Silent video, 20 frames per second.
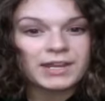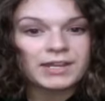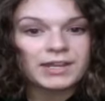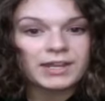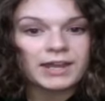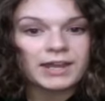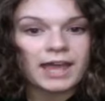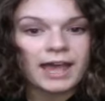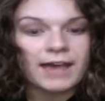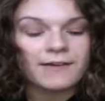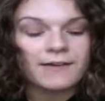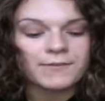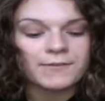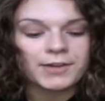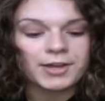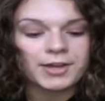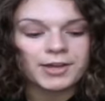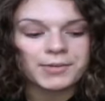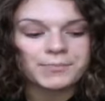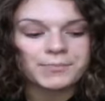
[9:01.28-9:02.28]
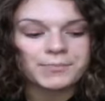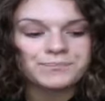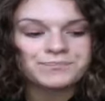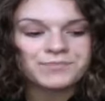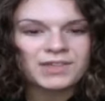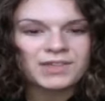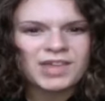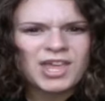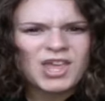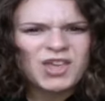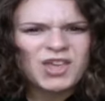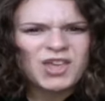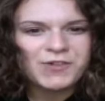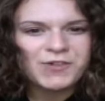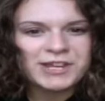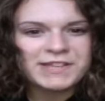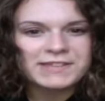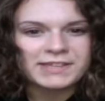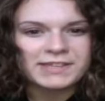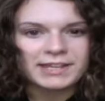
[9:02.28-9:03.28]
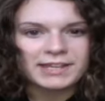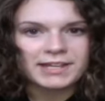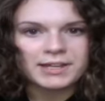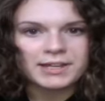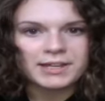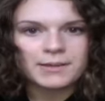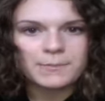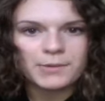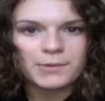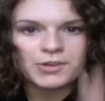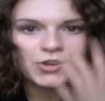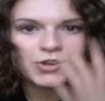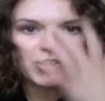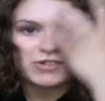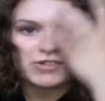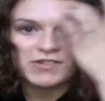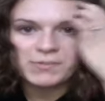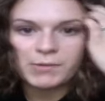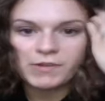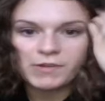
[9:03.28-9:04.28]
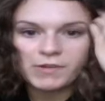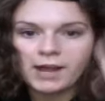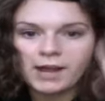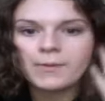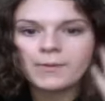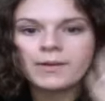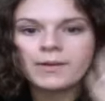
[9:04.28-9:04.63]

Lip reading: can have creasing, but you can just smooth it out.